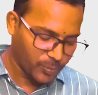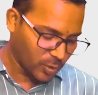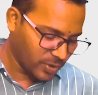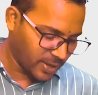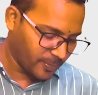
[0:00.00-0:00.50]

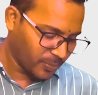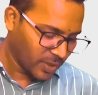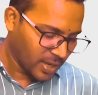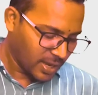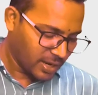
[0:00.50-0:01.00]
Okay,
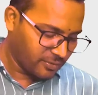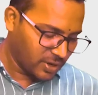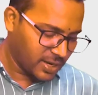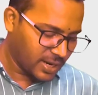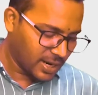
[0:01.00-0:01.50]
a
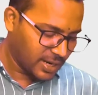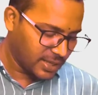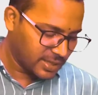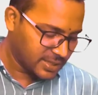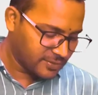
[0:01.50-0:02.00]
word regarding
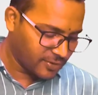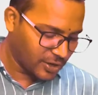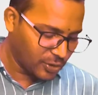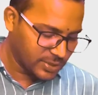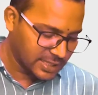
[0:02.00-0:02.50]
this
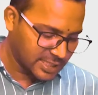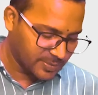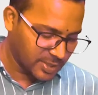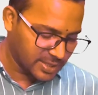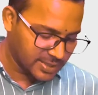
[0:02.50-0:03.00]

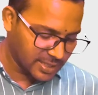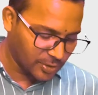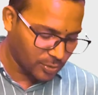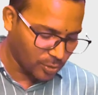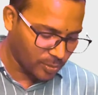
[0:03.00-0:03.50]
Ferguson-Smith
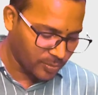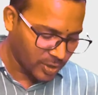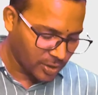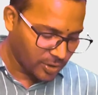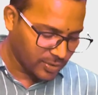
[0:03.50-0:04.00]
syndrome.
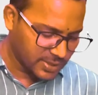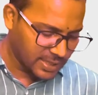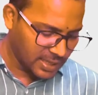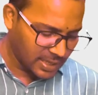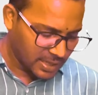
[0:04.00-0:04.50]
You
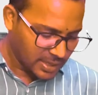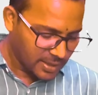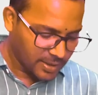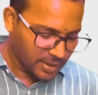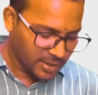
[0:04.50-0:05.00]
see,
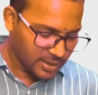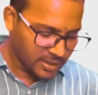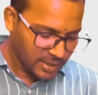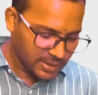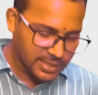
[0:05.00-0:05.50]

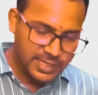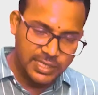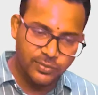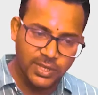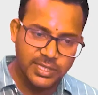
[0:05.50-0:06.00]
this
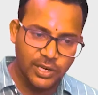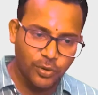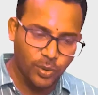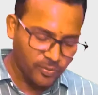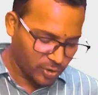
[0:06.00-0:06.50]
is one
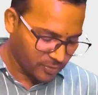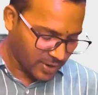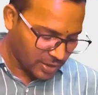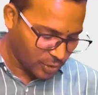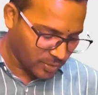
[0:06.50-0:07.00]
syndrome
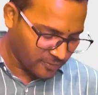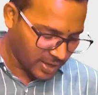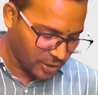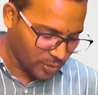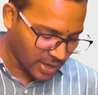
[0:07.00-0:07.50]

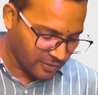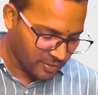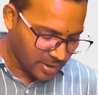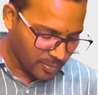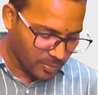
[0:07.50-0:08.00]
where you have
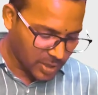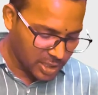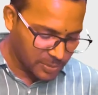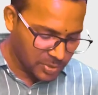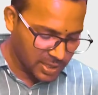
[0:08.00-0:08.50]

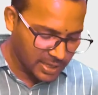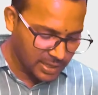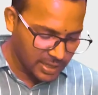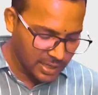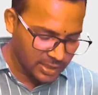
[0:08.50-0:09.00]
multiple
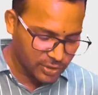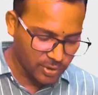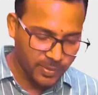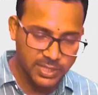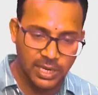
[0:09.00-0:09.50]
healing
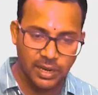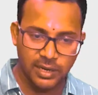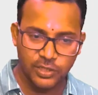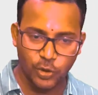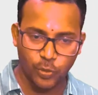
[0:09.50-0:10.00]
squamous cell
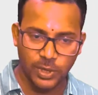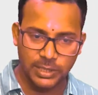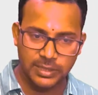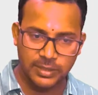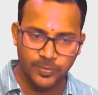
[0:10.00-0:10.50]

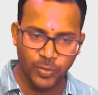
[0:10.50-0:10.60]
carcinomas.